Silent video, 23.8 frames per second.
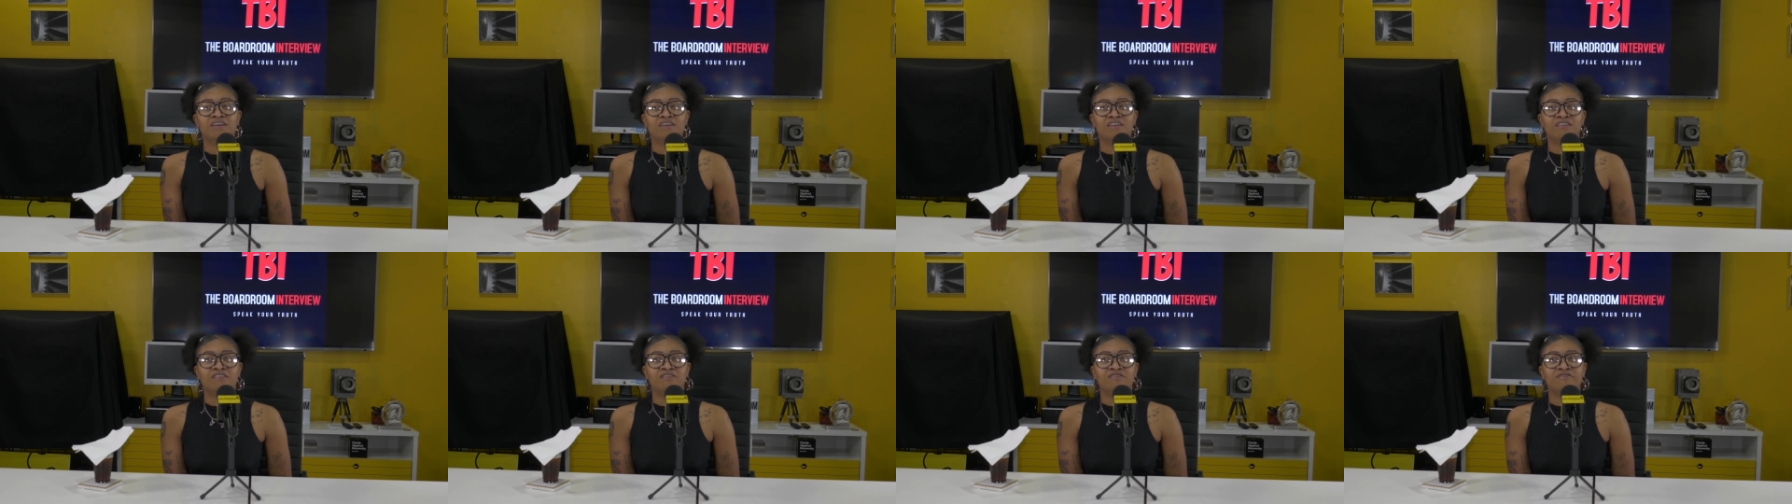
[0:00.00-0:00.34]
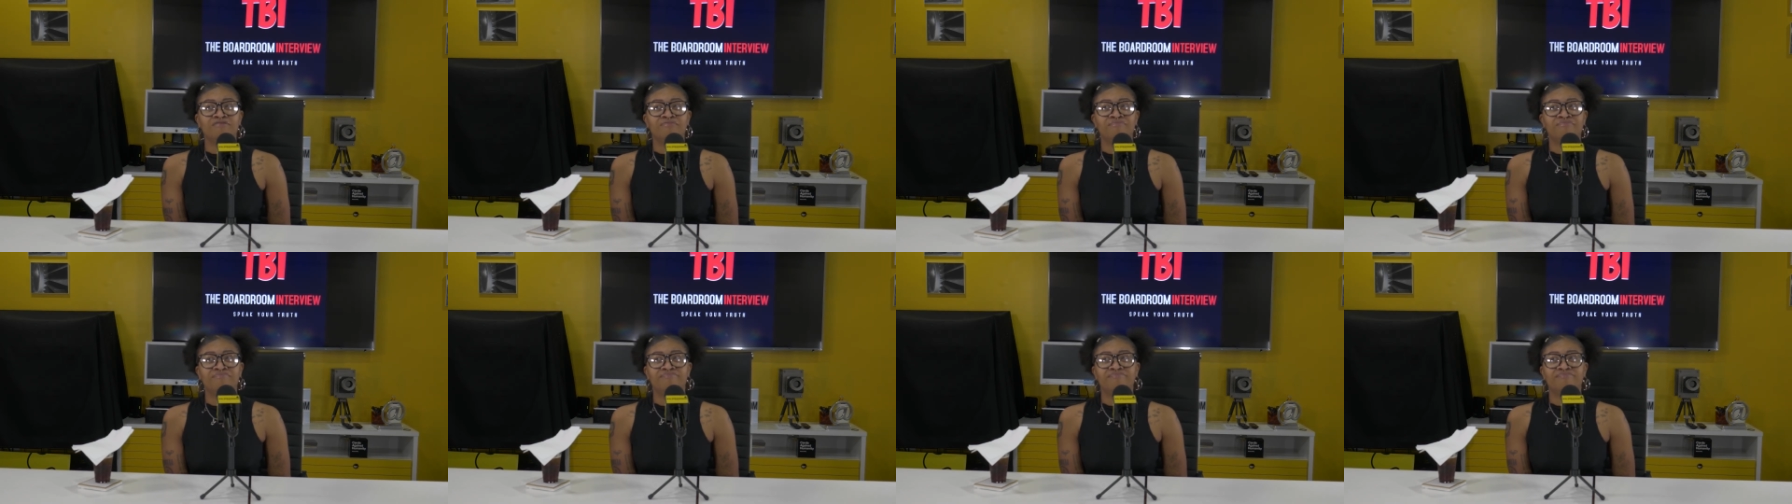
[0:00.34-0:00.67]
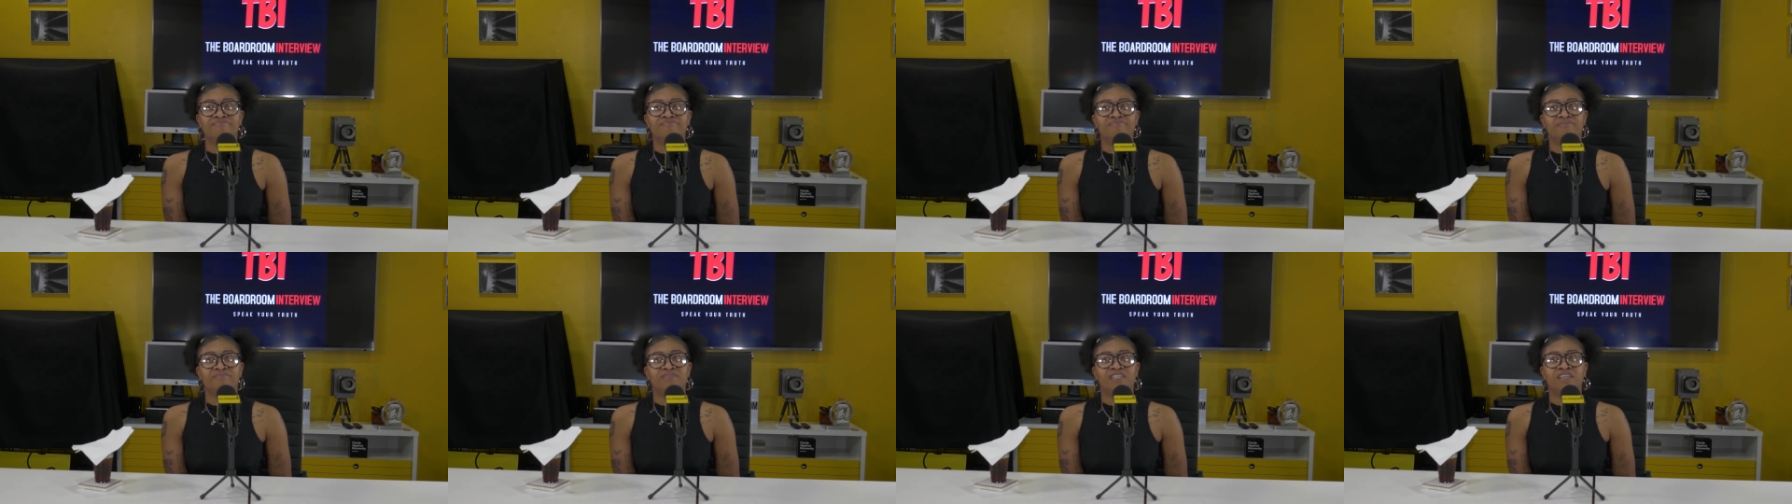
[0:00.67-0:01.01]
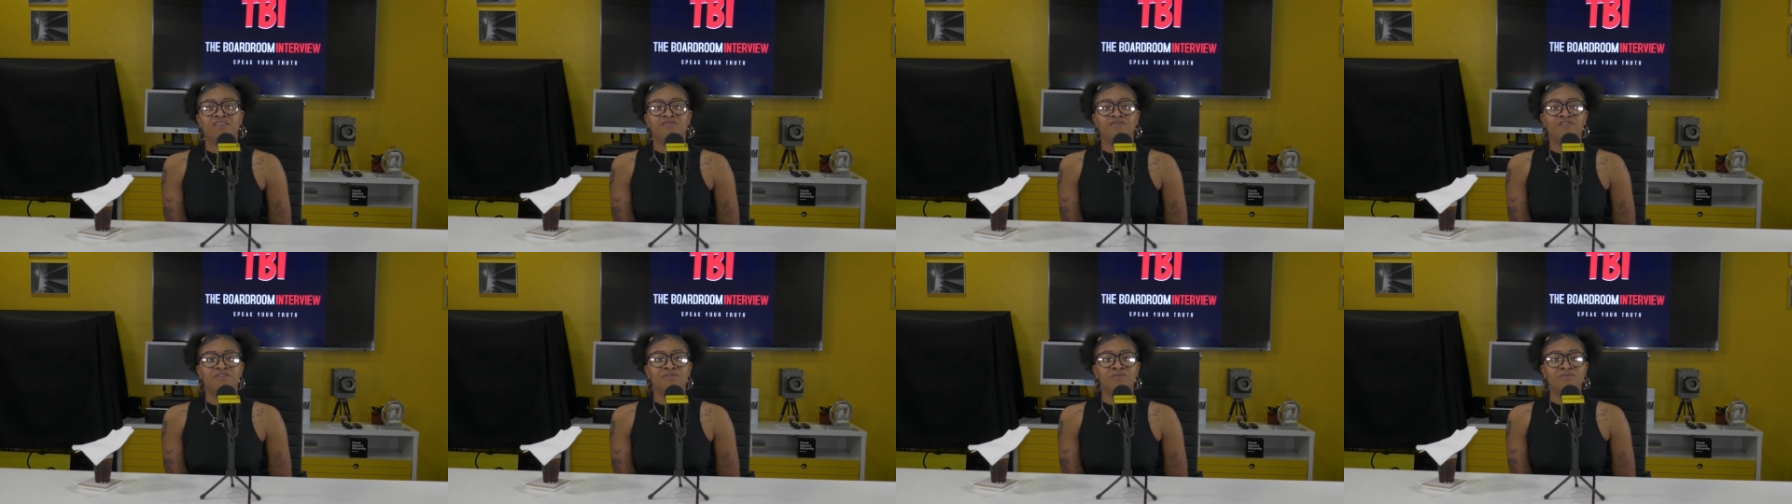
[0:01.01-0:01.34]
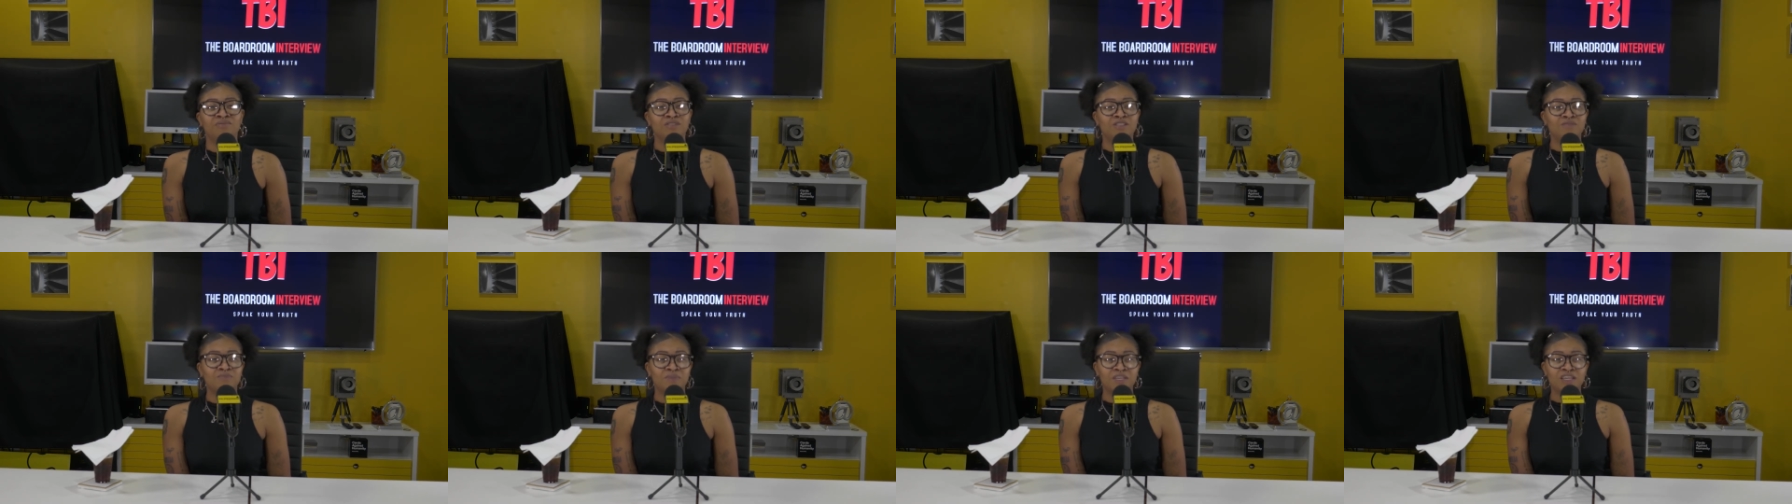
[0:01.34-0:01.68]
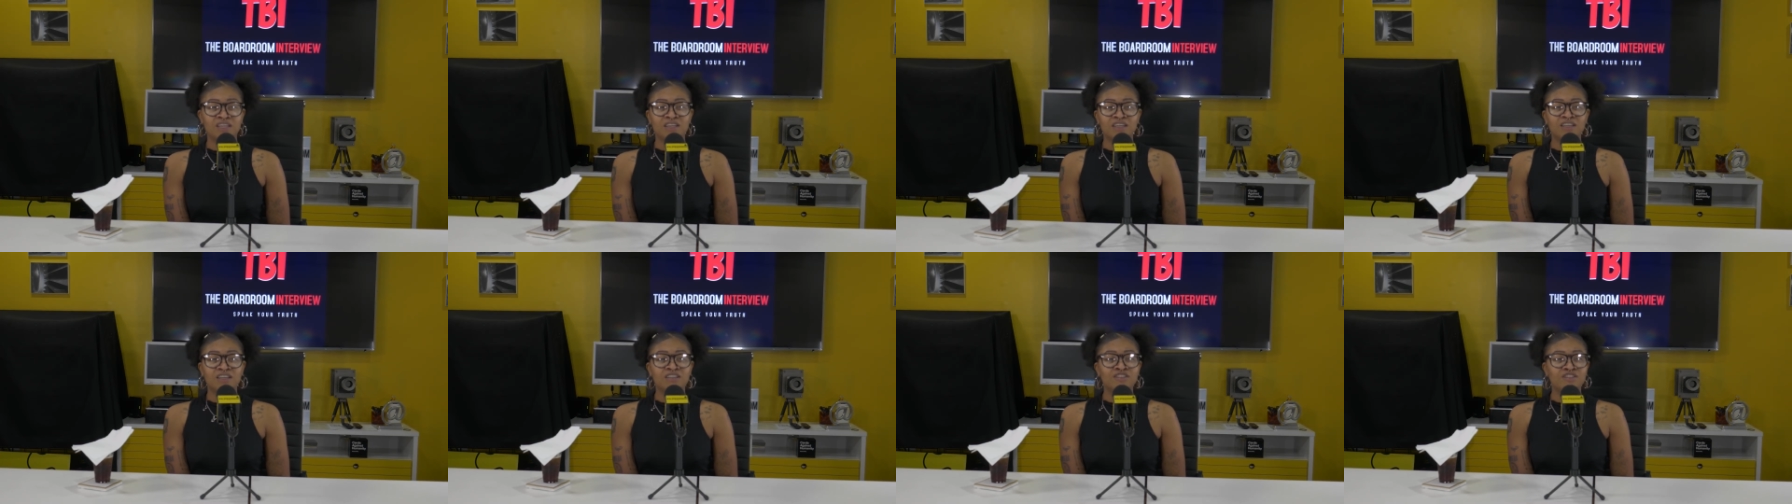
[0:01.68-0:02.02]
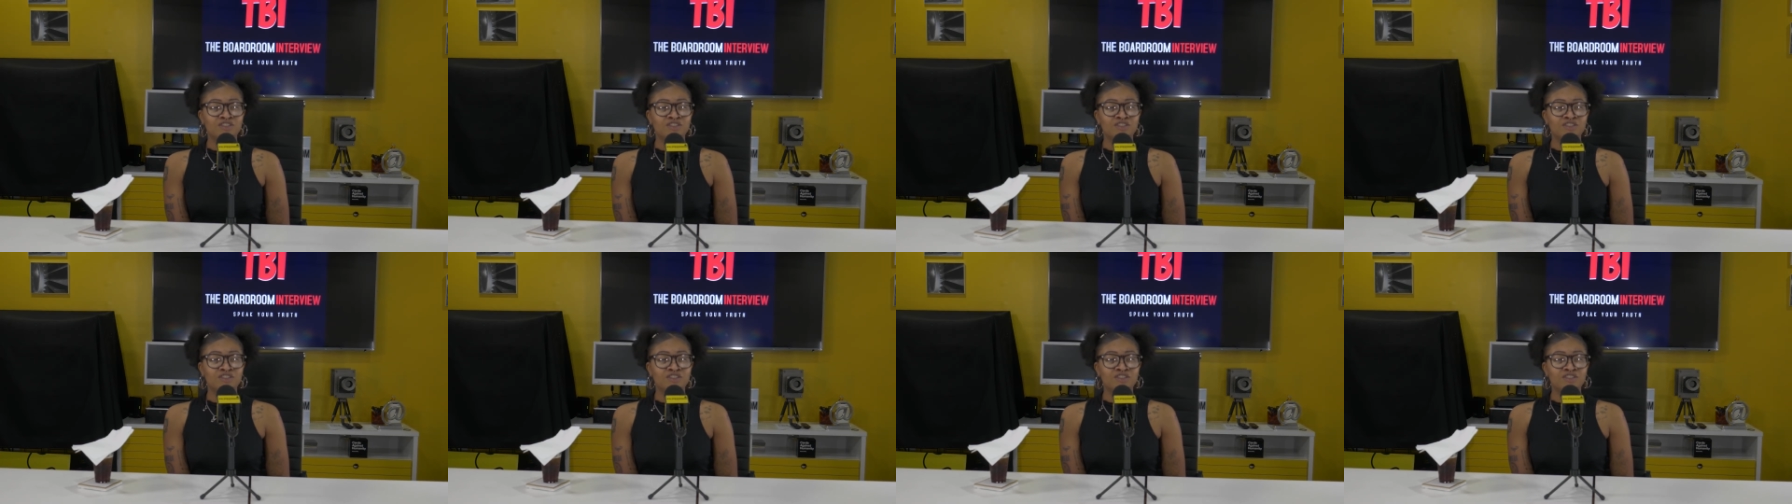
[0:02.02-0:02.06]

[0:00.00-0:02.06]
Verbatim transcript: Um, if you speak it,